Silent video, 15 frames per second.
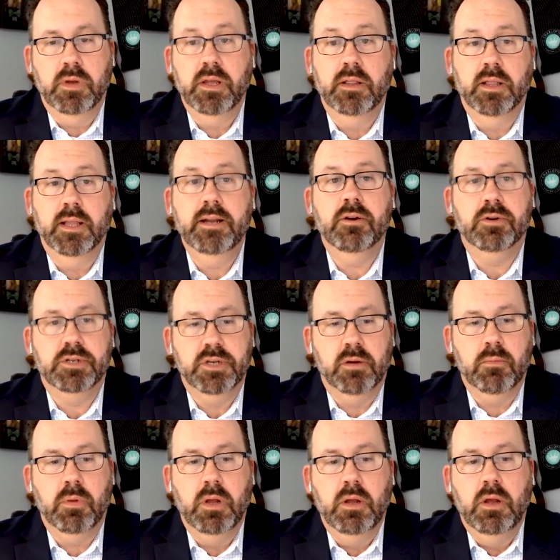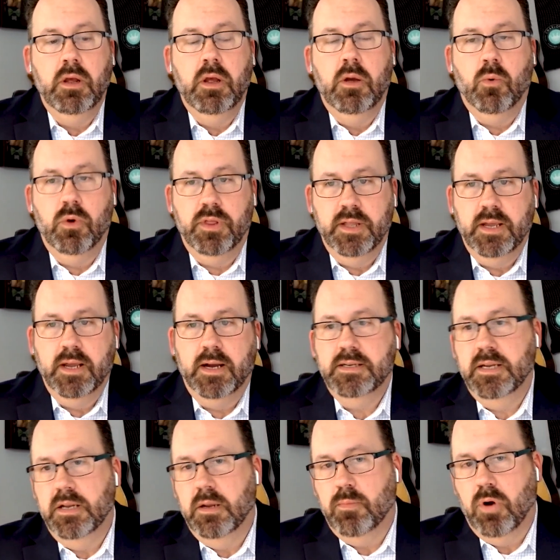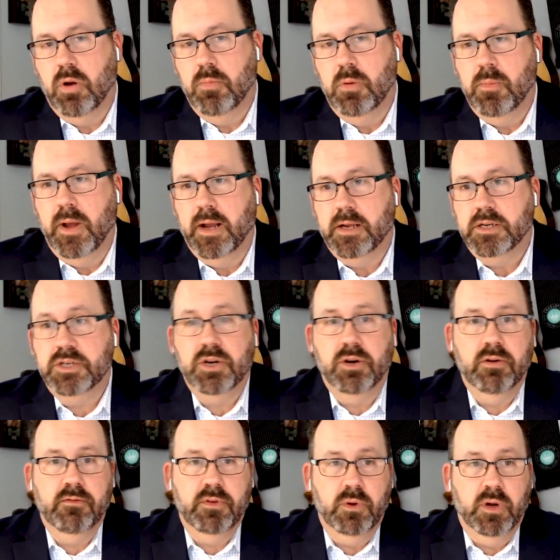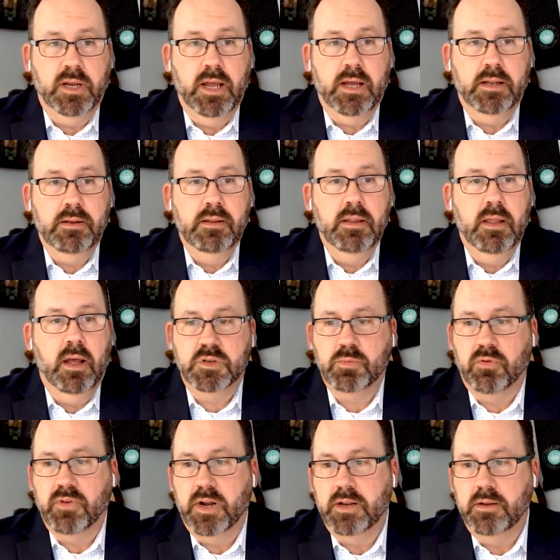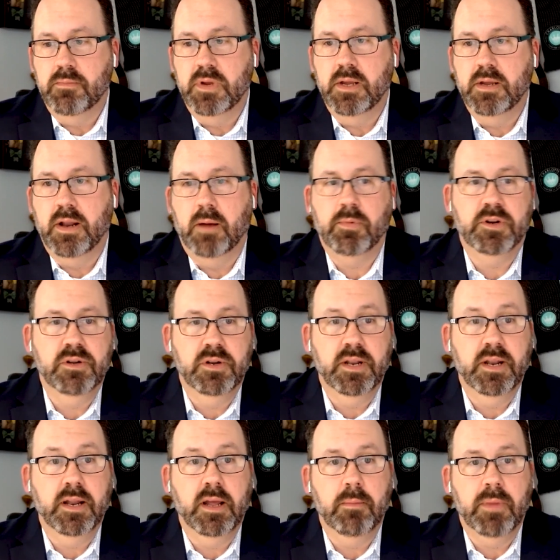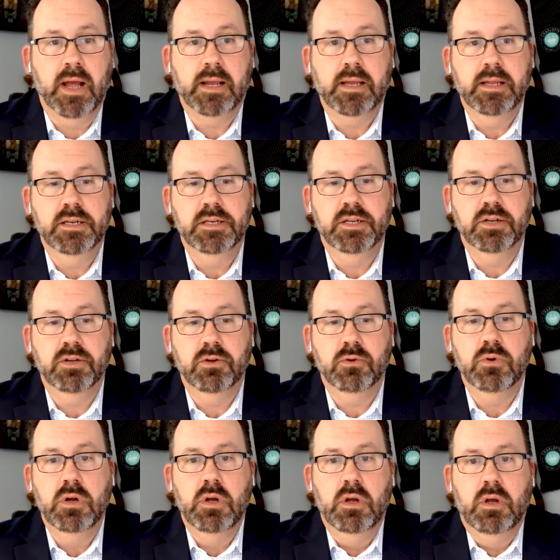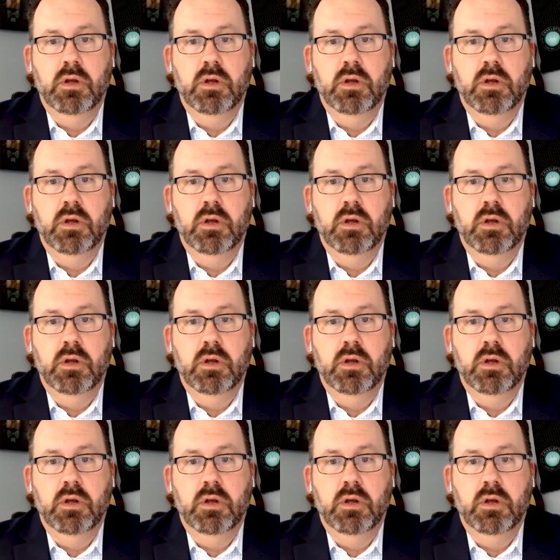in leadership within the IT department back at Sharonview again. This provided me an opportunity to get back into